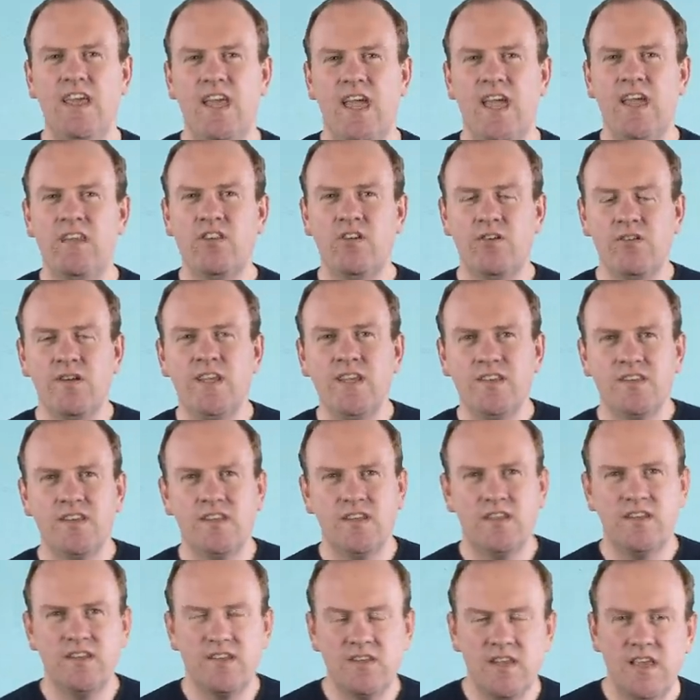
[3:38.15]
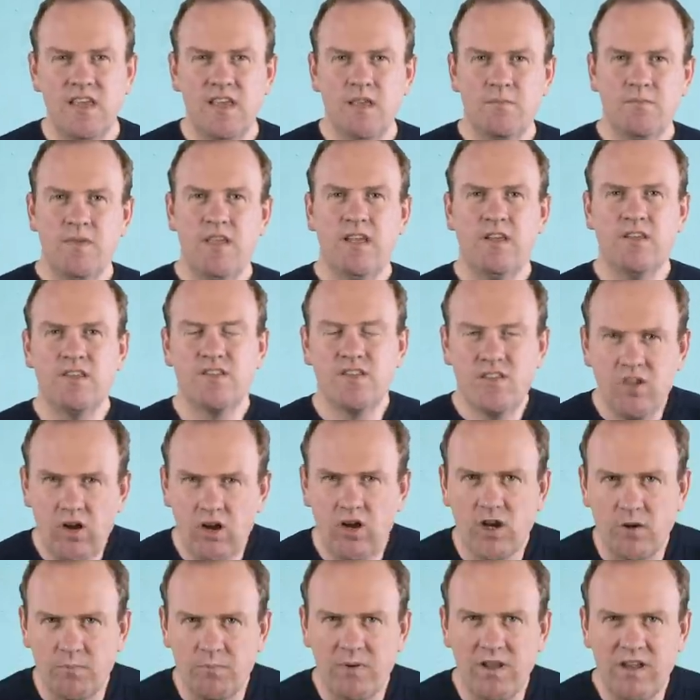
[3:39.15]
And the reason is because
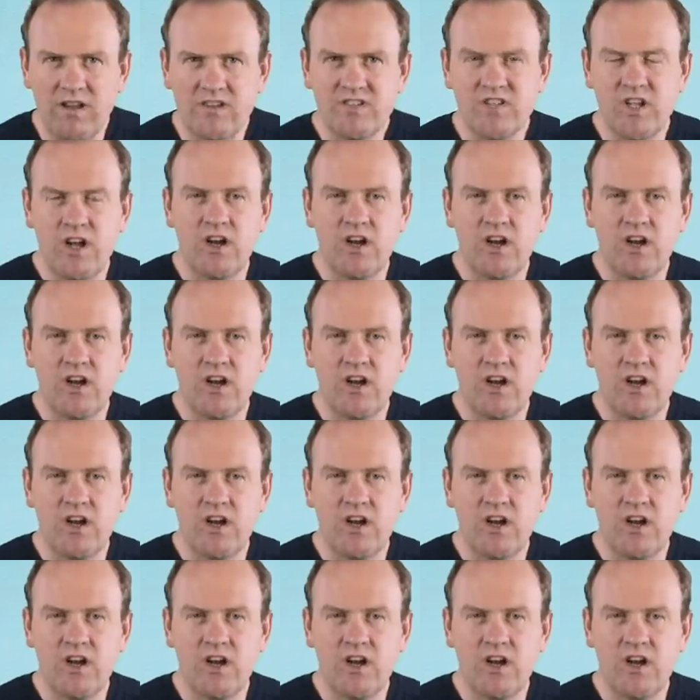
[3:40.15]
soccer players